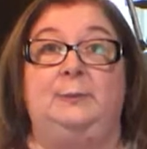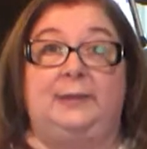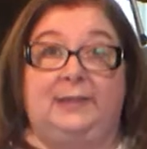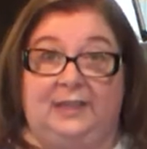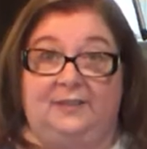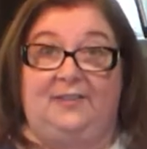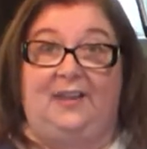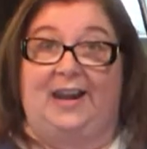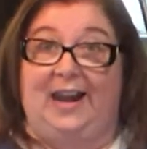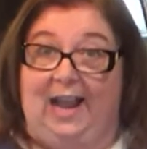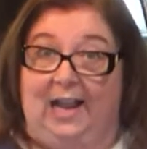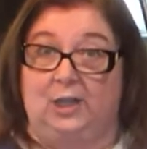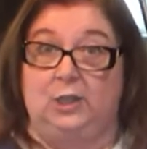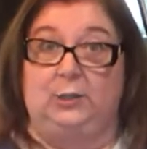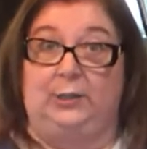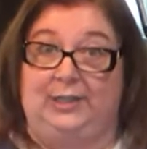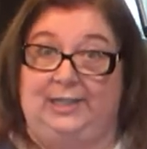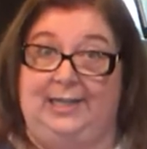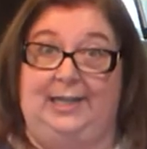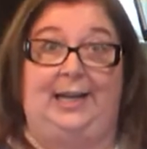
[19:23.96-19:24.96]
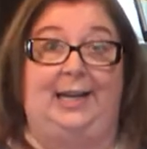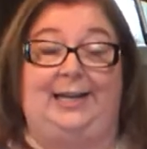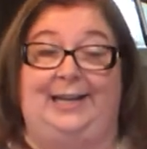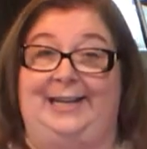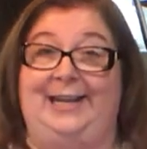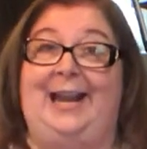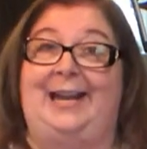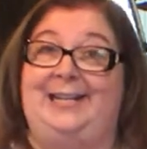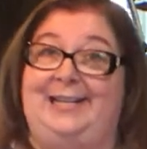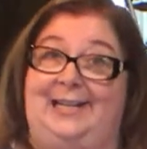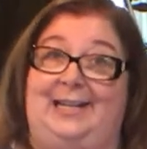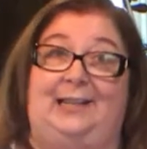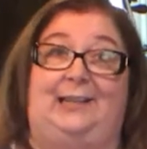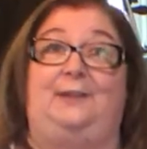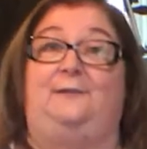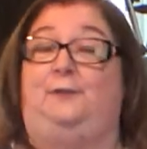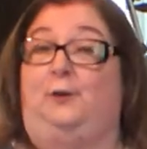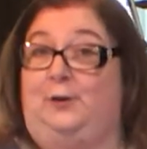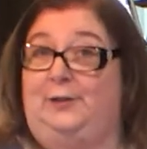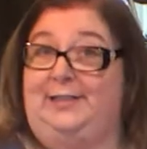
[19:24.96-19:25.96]
believe that I actually did it, and I did it the
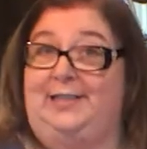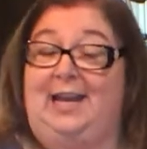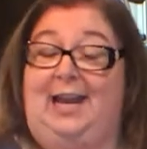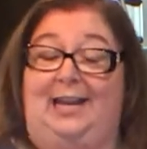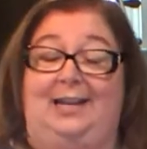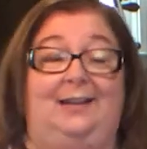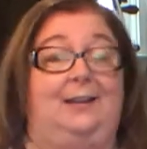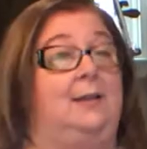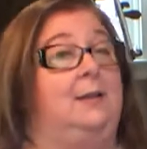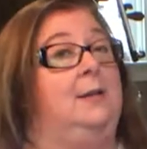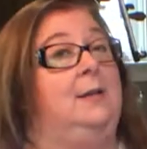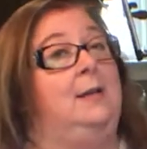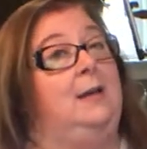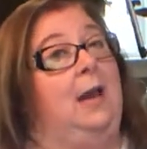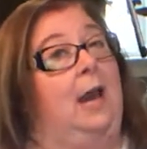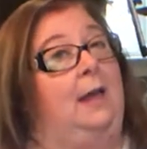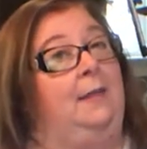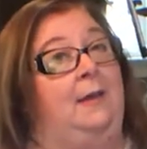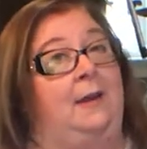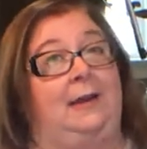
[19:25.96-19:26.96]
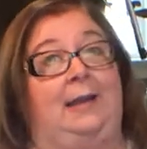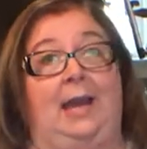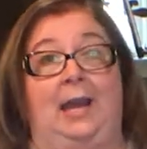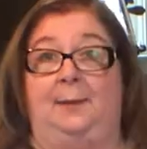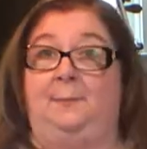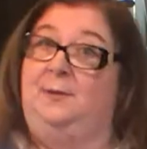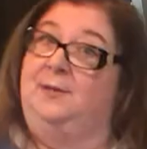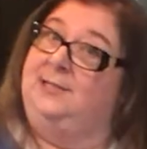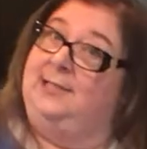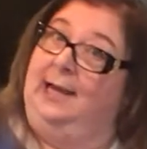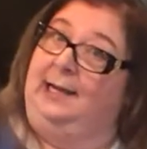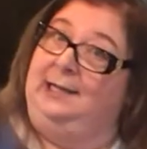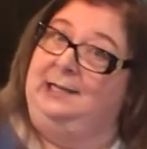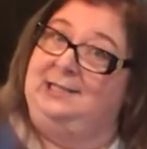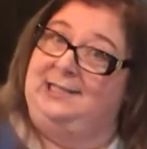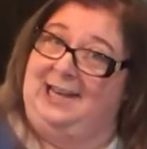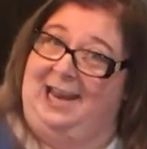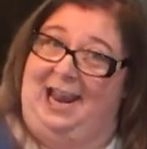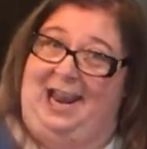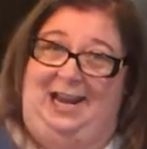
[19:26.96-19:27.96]
first night. And then it came the second
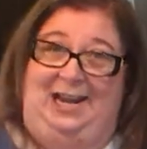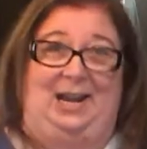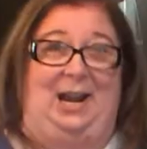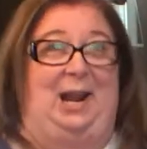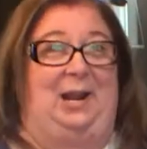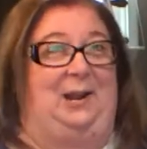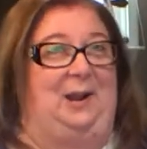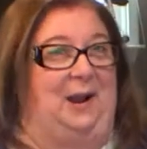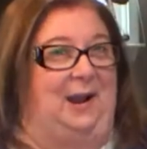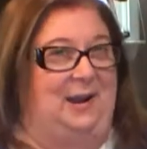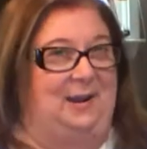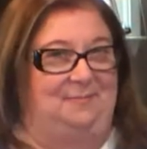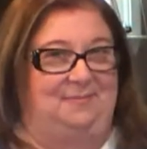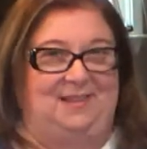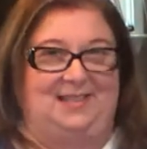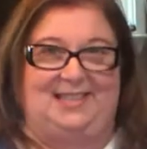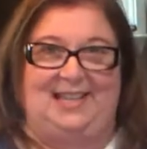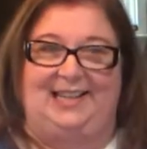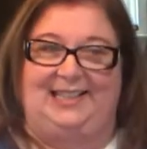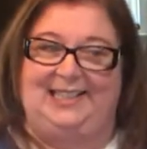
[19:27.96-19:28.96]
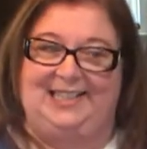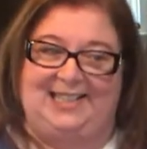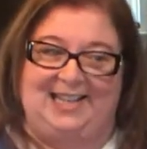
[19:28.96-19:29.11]
day. I got up the second